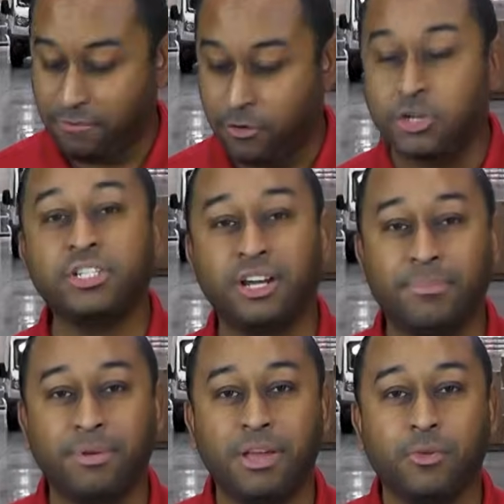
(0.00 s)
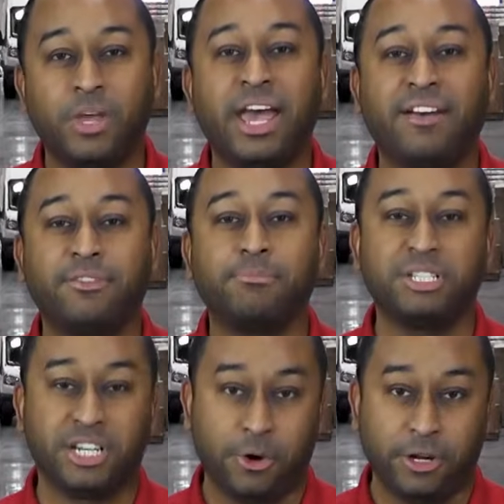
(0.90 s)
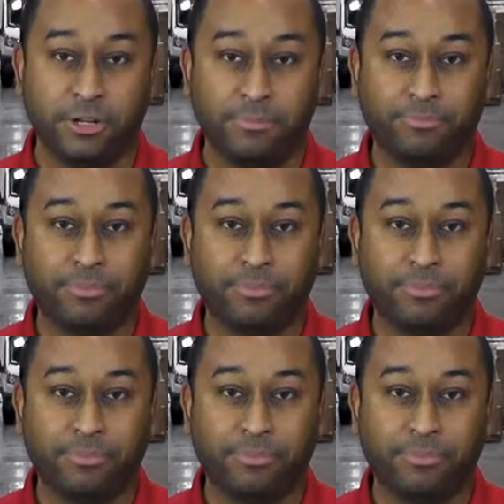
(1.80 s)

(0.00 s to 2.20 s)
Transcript: First up, we have material.